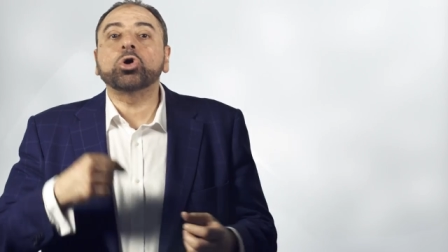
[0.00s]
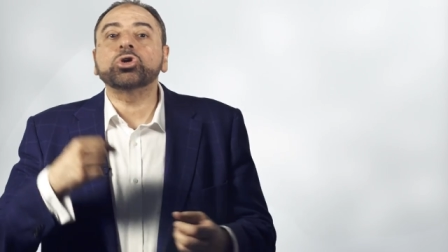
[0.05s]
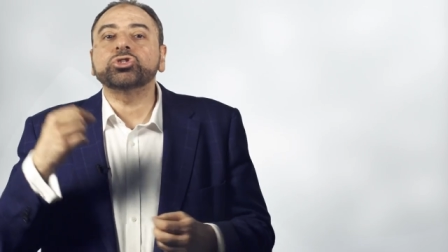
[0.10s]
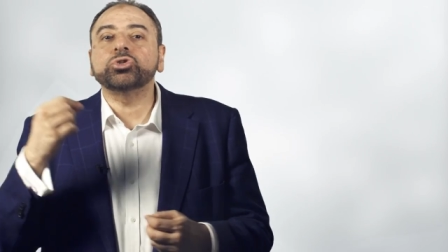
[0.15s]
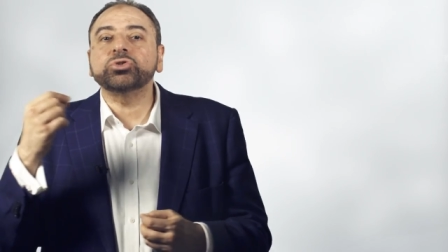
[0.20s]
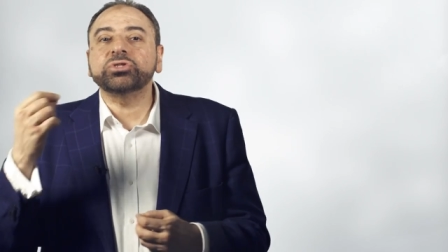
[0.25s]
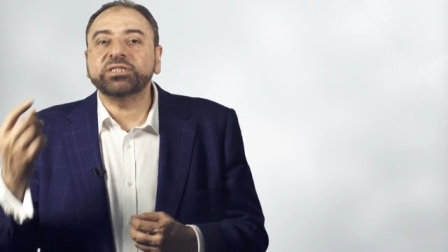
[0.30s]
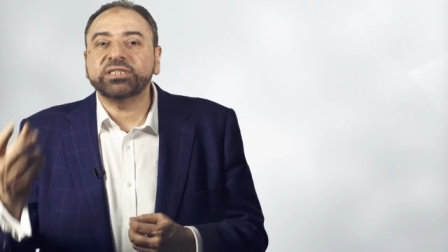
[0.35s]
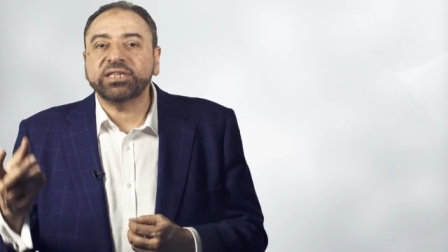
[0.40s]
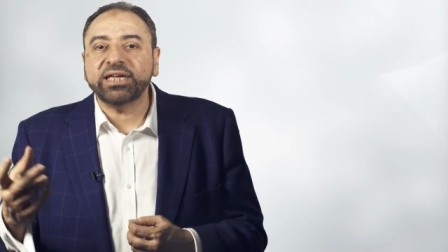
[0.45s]
or
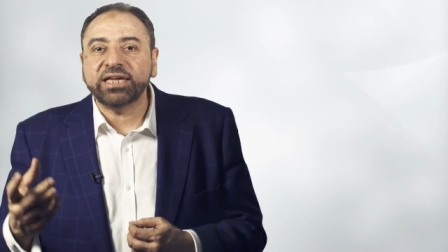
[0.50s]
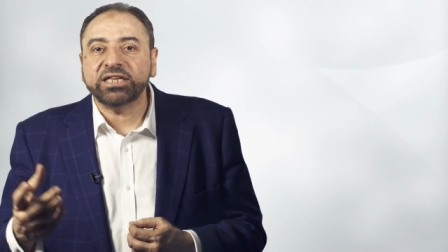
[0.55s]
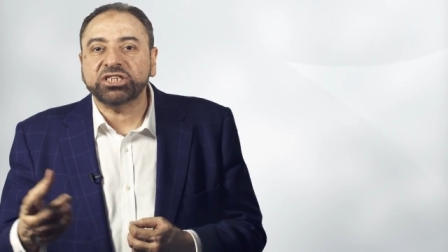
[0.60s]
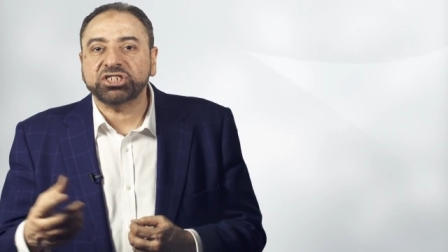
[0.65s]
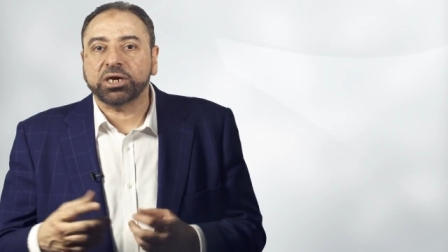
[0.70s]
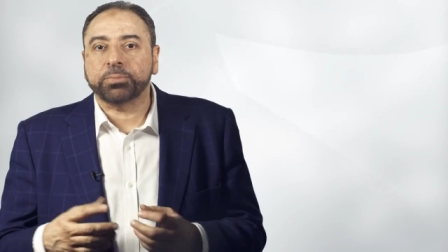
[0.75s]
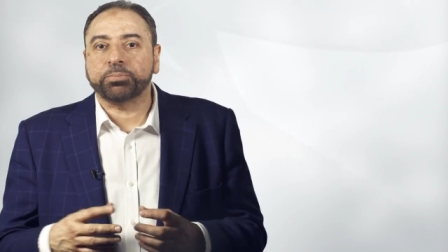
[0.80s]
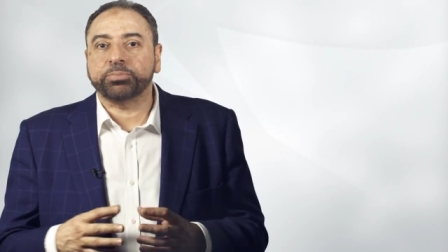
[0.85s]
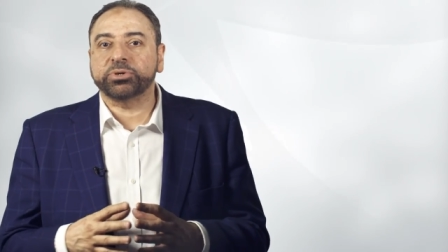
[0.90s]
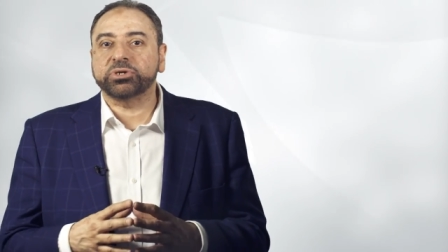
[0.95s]
to
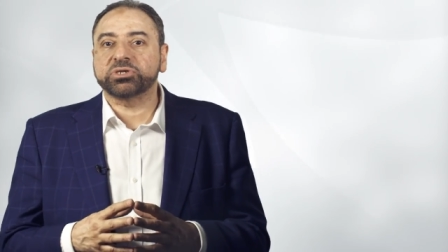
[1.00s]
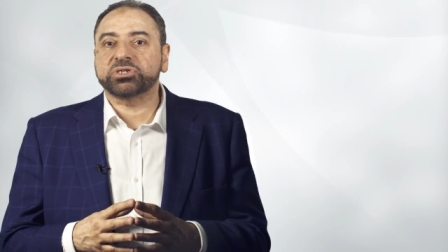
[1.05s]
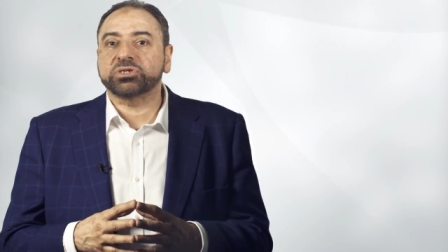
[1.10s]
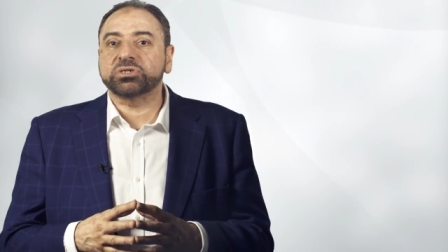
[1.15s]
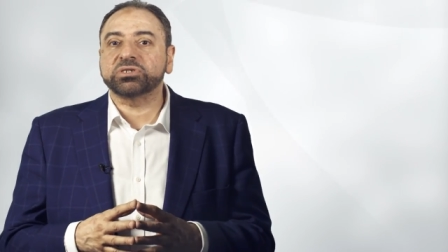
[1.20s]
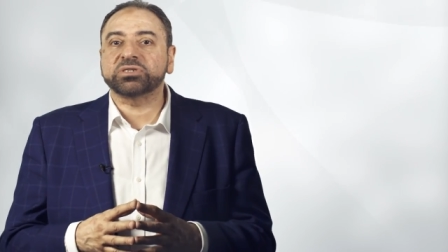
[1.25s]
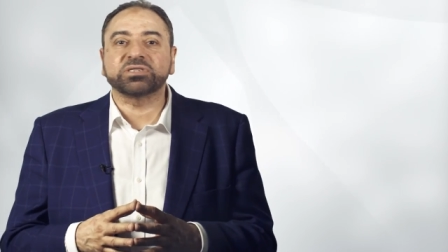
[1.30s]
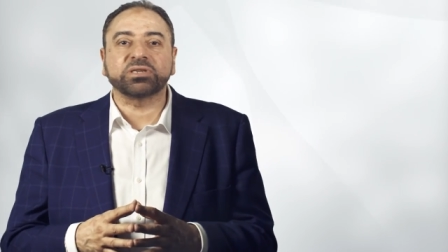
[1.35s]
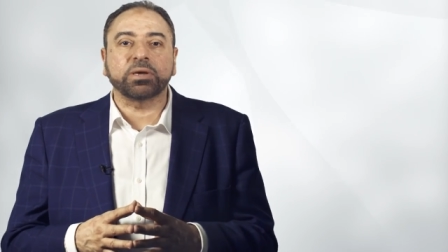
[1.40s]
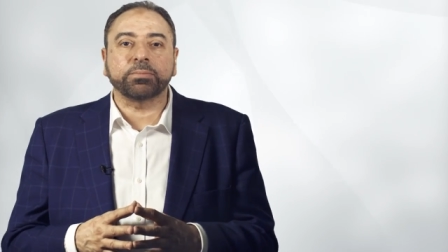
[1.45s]
teach a
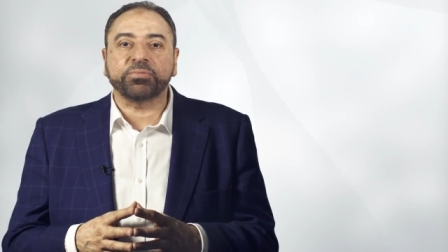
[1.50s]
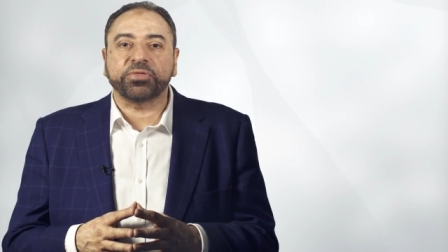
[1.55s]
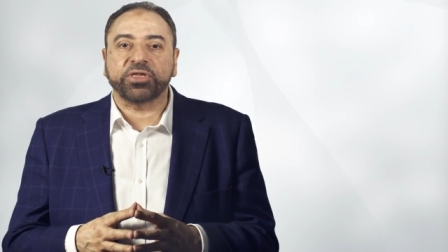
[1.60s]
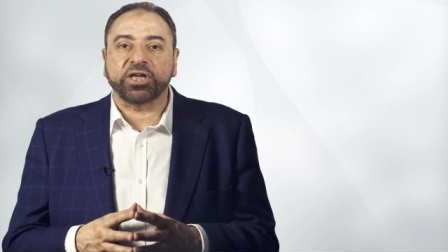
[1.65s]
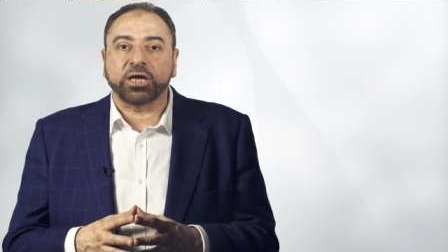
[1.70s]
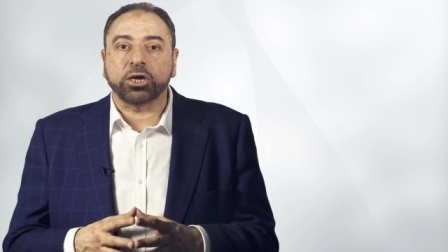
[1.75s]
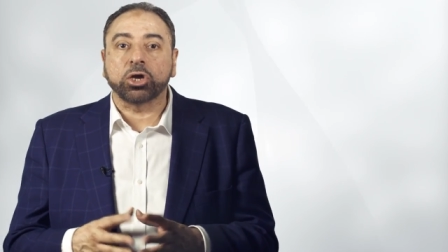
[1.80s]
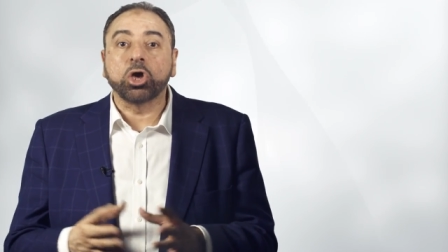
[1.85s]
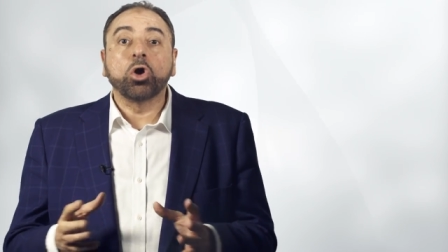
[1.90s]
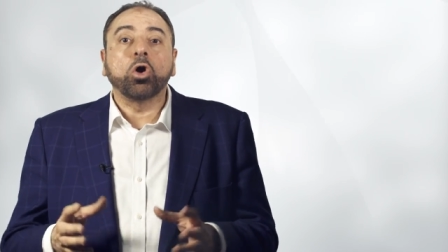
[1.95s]
person
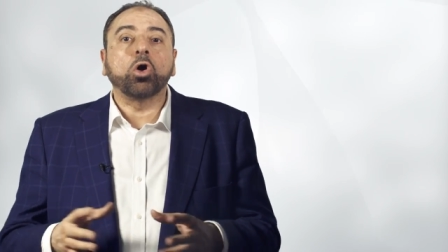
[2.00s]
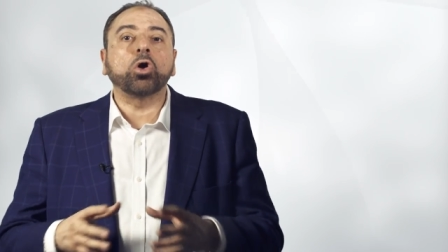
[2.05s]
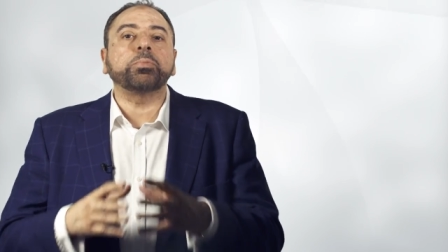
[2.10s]
something,